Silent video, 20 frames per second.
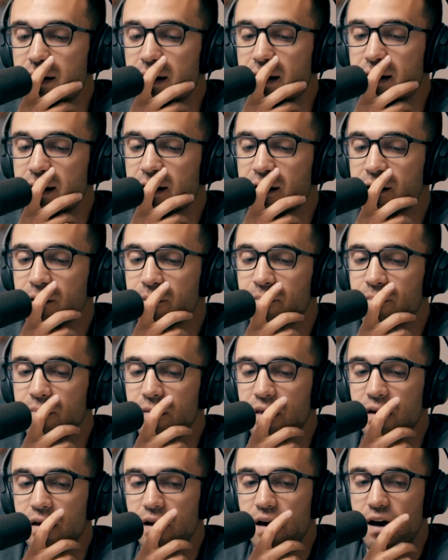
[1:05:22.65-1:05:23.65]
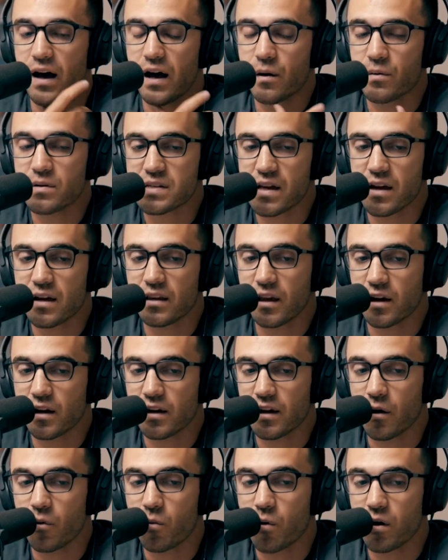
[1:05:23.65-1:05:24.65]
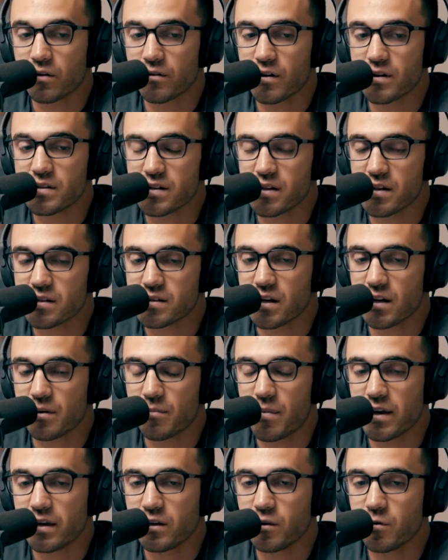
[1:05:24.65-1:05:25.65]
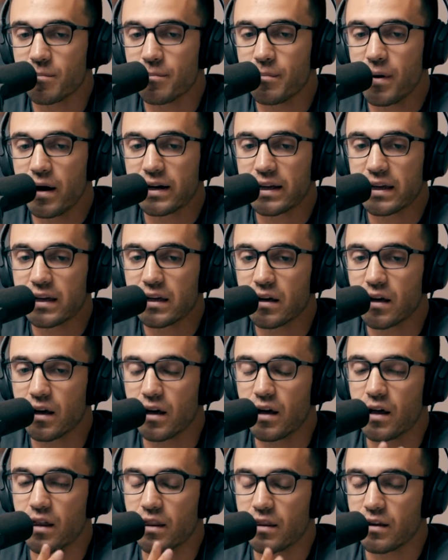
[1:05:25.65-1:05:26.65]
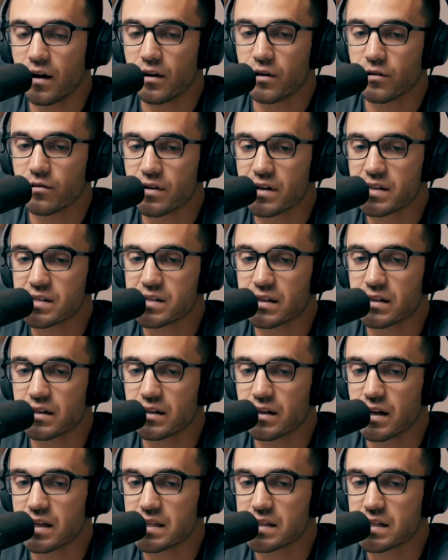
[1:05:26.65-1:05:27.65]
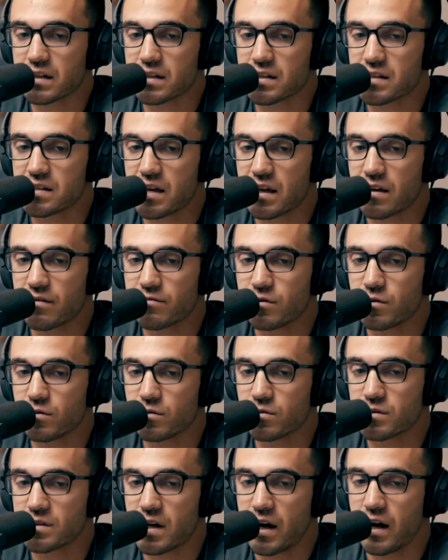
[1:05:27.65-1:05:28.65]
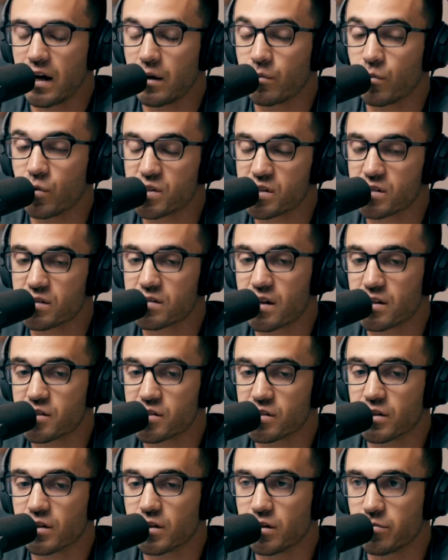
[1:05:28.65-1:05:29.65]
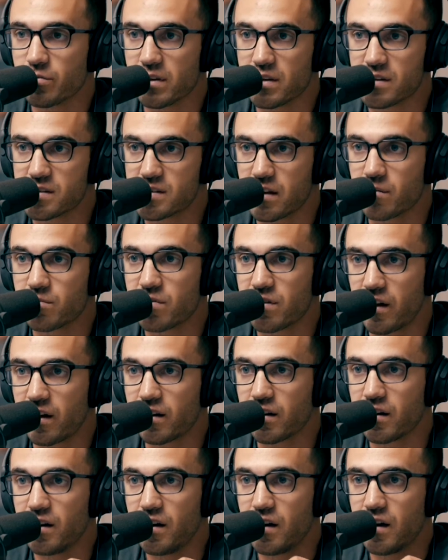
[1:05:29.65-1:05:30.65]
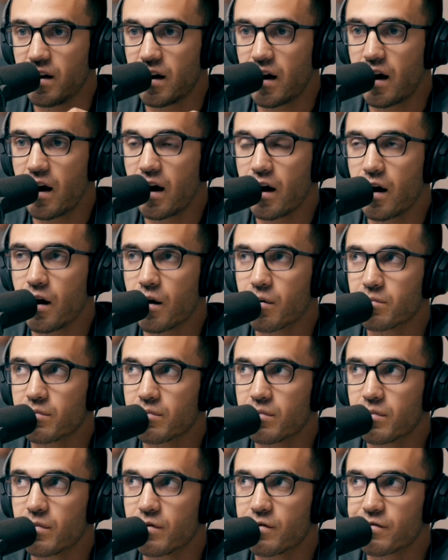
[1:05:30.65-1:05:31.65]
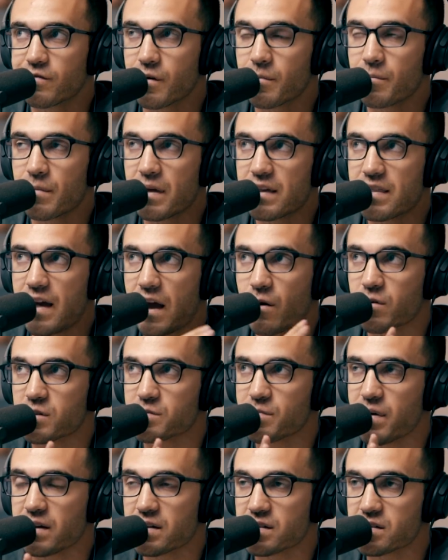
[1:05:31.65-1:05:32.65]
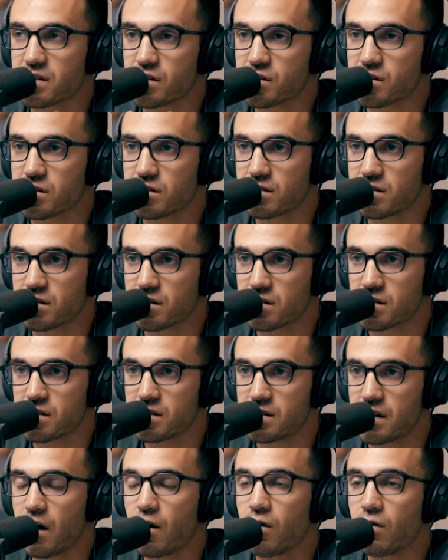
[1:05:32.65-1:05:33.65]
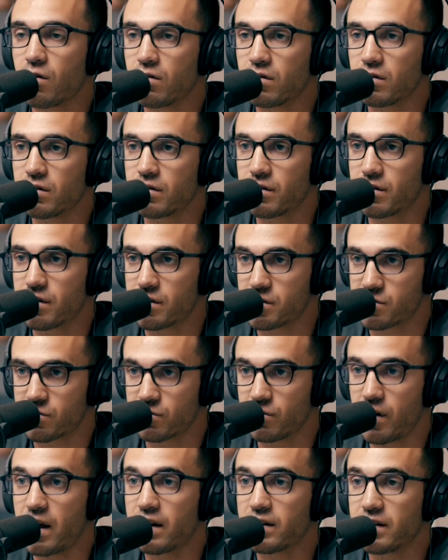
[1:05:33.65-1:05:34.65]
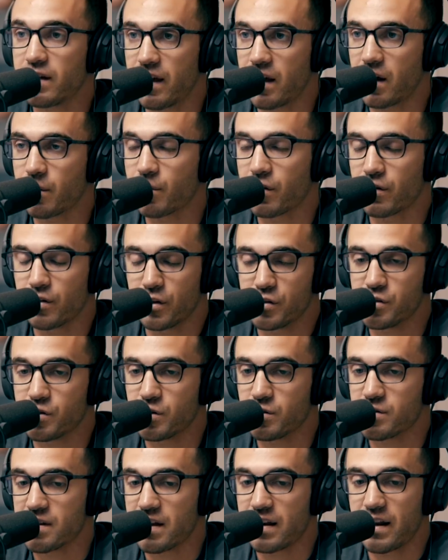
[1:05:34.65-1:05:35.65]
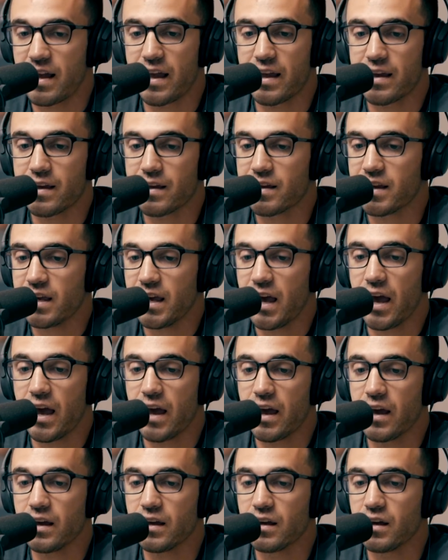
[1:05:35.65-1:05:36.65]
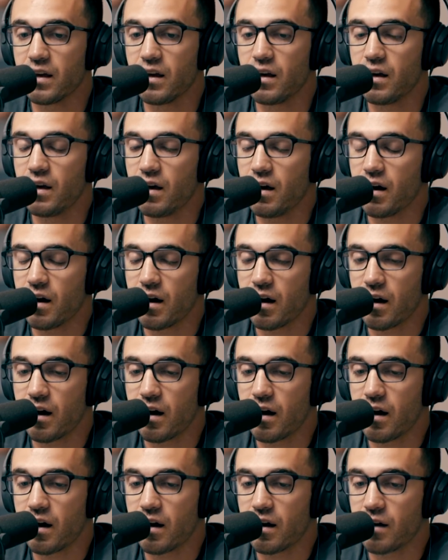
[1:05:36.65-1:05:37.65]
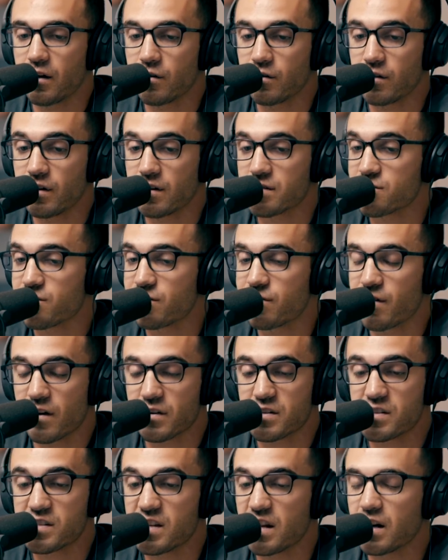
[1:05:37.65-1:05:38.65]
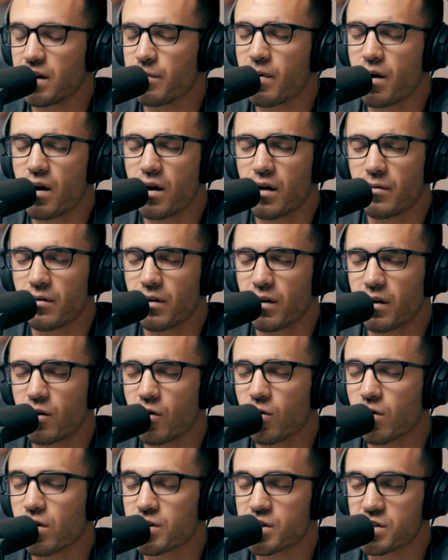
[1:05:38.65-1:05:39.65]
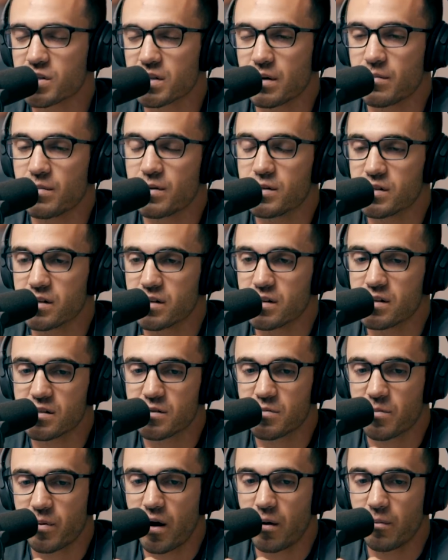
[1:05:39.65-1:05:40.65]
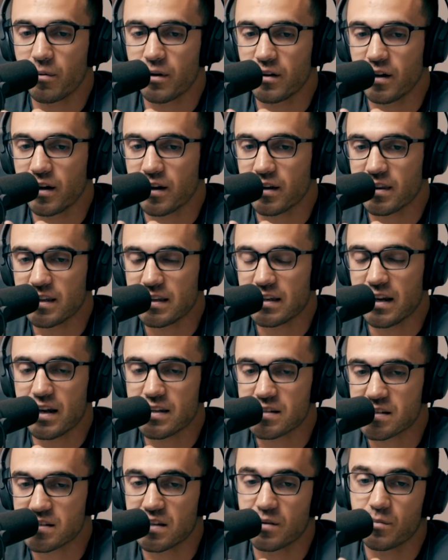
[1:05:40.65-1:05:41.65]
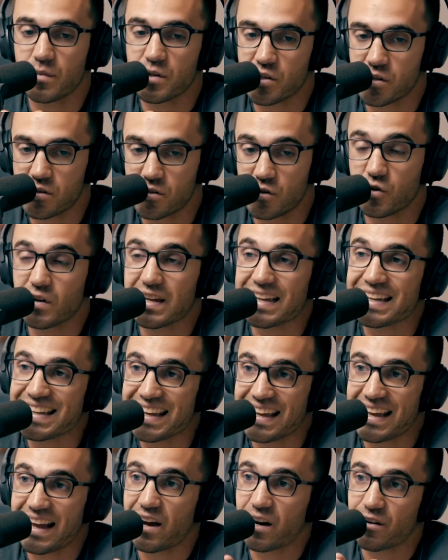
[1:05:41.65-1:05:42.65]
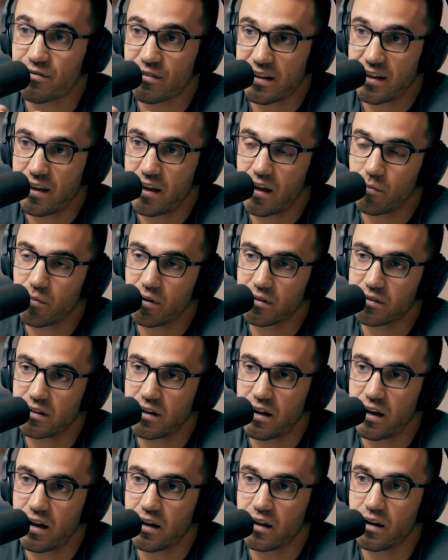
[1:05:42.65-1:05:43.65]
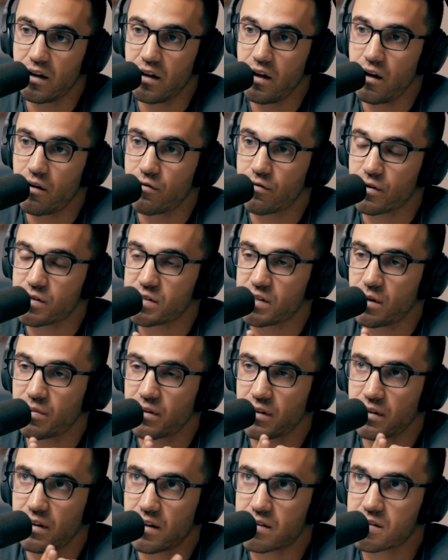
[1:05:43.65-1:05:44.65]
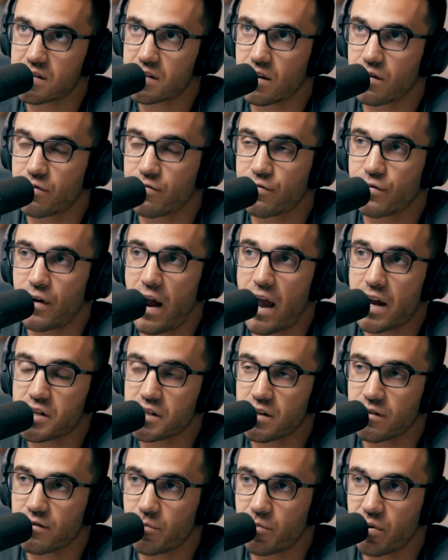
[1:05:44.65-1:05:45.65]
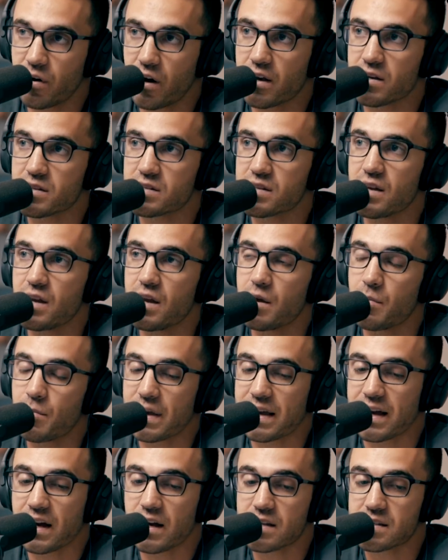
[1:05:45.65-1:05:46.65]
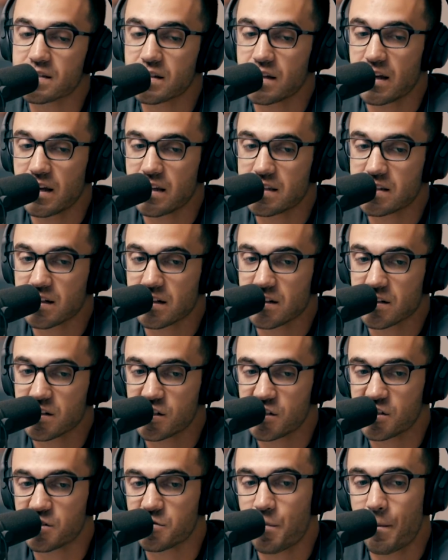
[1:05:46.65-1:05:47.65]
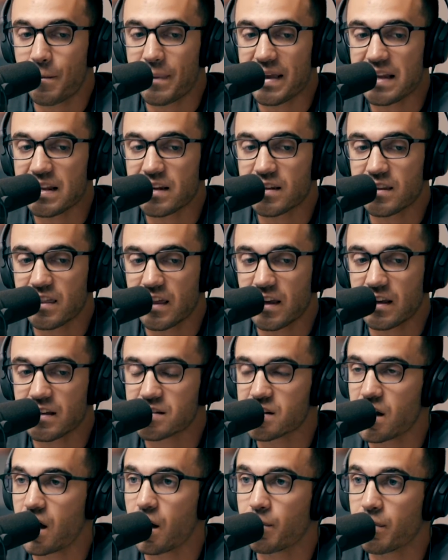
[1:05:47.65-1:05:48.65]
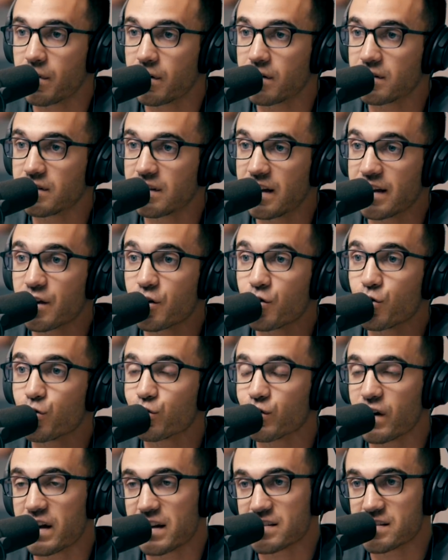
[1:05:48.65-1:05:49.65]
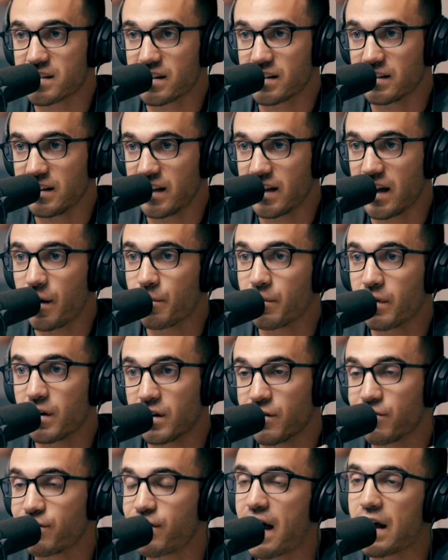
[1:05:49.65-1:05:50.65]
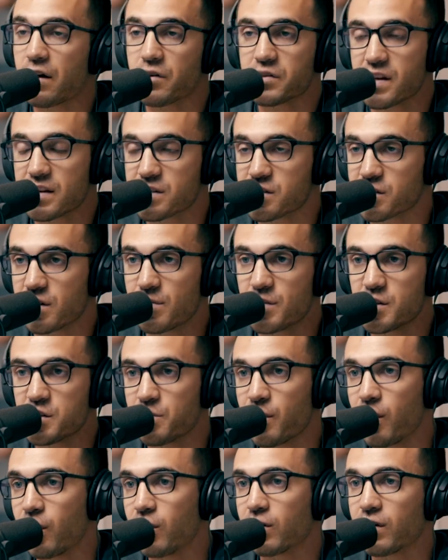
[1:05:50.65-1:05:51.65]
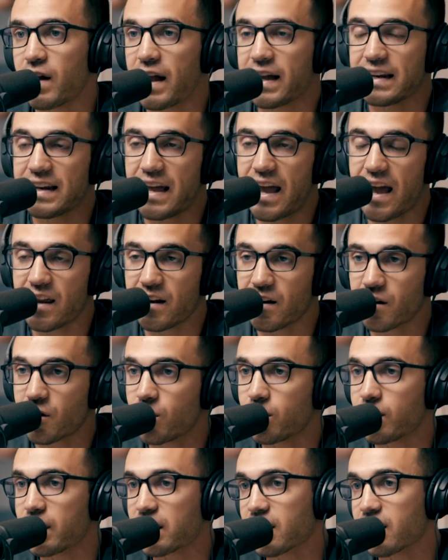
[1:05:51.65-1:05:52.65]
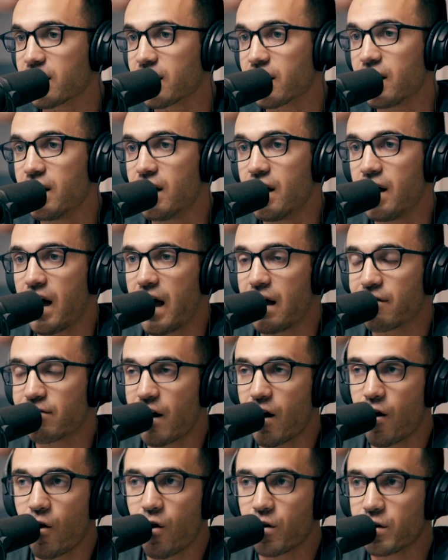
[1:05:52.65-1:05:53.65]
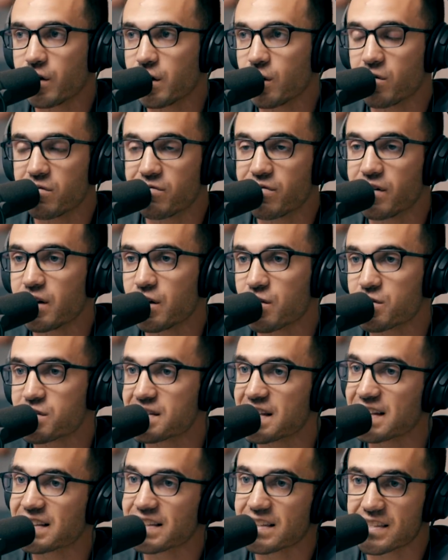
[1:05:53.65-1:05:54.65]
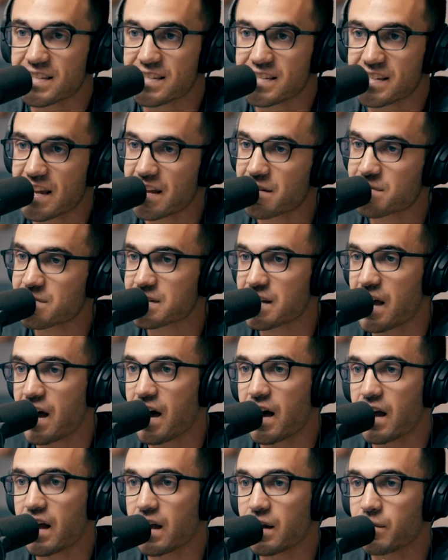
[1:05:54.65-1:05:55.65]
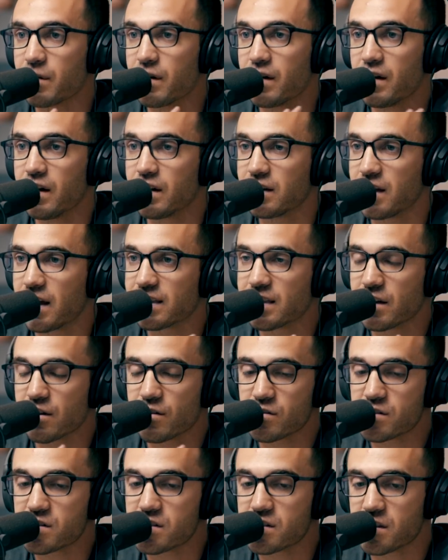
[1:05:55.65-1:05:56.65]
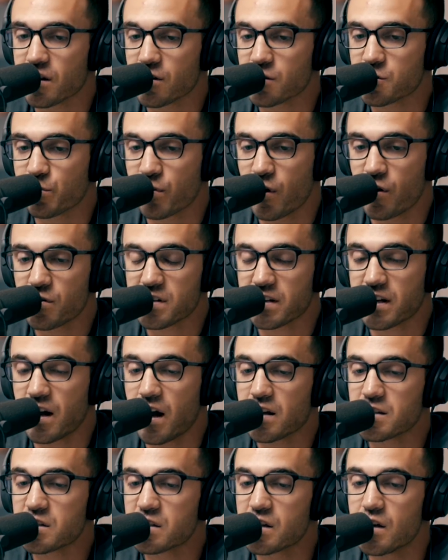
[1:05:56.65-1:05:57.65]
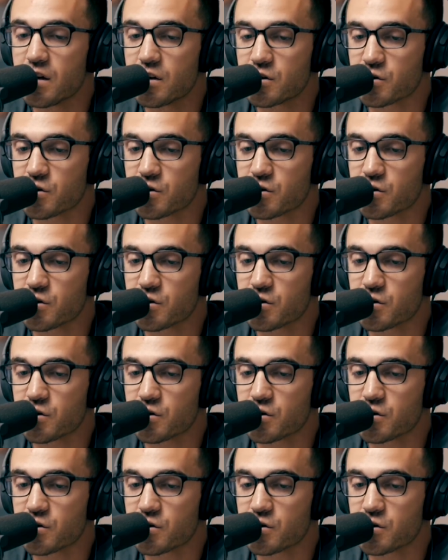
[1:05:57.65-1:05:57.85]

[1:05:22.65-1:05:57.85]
Um, I would say like yeah, one reason it's going to make you money. The other reason it's going to save you time, which essentially could be the same thing. Sure. Um, for me, that was my decision to sell this red camera that shoots at 8K uh, it's very cinema, gorgeous images, probably like the nicest images you can get out of a camera today mm -hmm. for something that's a fraction of the price because it's going to speed things up like crazy. Yeah. Like I'm the file sizes are going to be smaller. I can edit quicker. I've got audio and video synced at the same time. Yeah. Like there is there's pros and cons.